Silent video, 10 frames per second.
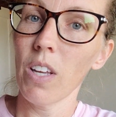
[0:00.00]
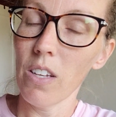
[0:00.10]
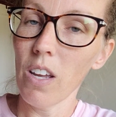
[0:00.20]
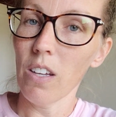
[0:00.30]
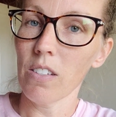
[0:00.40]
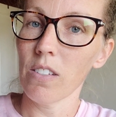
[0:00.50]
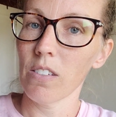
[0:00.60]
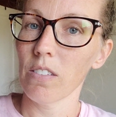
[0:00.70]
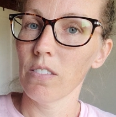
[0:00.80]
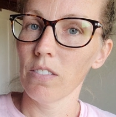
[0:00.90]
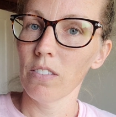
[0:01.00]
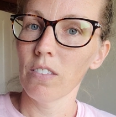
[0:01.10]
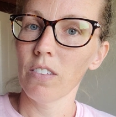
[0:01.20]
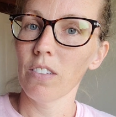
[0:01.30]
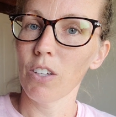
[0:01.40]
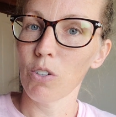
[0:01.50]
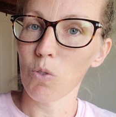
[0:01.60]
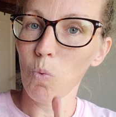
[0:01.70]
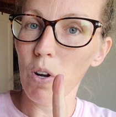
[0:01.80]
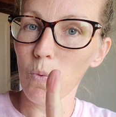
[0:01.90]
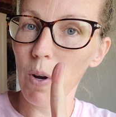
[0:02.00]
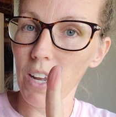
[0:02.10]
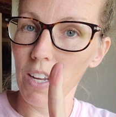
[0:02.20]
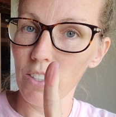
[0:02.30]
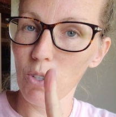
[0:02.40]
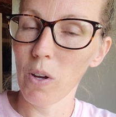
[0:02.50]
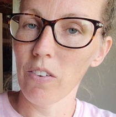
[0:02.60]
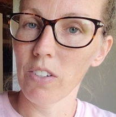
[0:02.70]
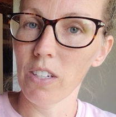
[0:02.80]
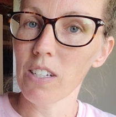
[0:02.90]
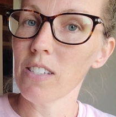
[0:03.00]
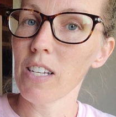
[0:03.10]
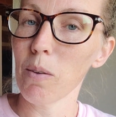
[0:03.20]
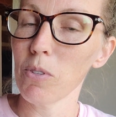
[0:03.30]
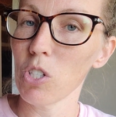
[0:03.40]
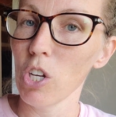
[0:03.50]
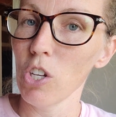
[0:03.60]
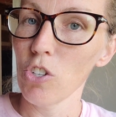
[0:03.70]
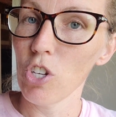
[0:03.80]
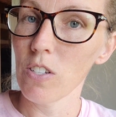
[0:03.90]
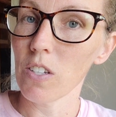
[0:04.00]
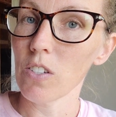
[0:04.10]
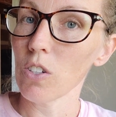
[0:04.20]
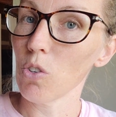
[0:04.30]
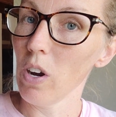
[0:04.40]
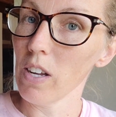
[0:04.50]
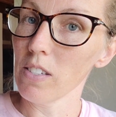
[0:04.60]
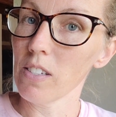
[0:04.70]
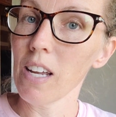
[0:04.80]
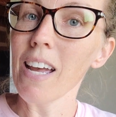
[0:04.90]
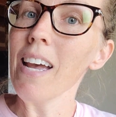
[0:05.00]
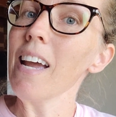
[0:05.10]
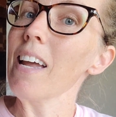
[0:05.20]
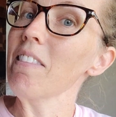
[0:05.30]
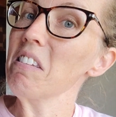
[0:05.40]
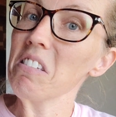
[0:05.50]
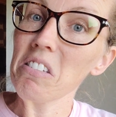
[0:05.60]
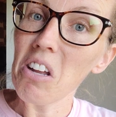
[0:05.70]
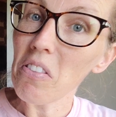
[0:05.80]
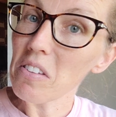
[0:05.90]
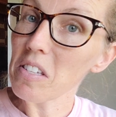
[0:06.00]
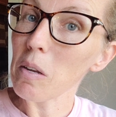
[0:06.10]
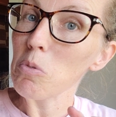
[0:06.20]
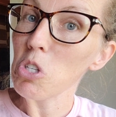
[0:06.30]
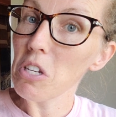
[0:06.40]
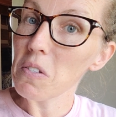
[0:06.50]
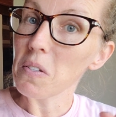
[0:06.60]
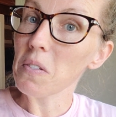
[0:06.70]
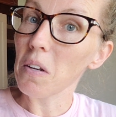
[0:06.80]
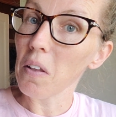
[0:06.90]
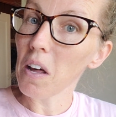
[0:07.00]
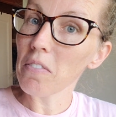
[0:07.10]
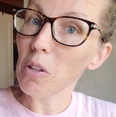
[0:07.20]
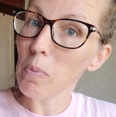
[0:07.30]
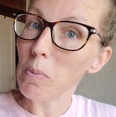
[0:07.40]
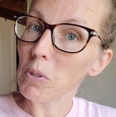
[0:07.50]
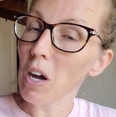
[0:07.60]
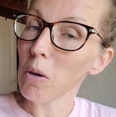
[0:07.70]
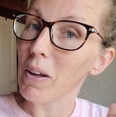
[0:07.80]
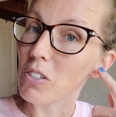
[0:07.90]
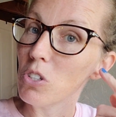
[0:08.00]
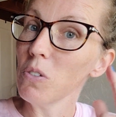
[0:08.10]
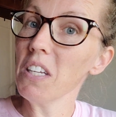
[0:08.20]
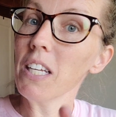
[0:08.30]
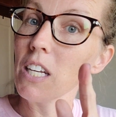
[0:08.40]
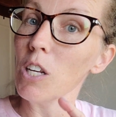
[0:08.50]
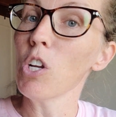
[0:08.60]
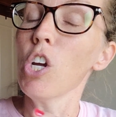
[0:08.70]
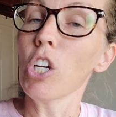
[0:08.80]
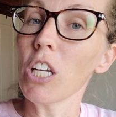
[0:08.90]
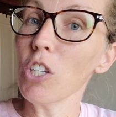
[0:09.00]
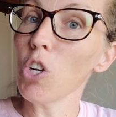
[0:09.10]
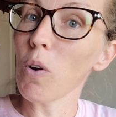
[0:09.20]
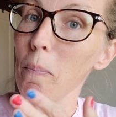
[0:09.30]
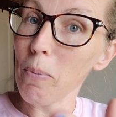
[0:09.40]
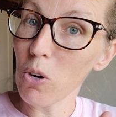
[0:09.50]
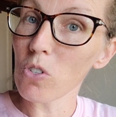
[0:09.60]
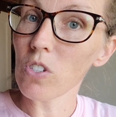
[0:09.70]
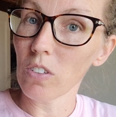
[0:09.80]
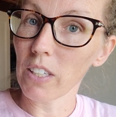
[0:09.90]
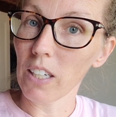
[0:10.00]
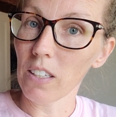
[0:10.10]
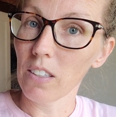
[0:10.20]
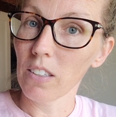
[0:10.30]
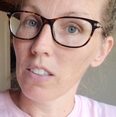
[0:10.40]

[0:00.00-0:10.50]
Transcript: And yes, there is one way to heaven, and his name is Jesus Christ. And this is not the same Jesus that a lot of other people talk about. So you need to get him, get to know him personally.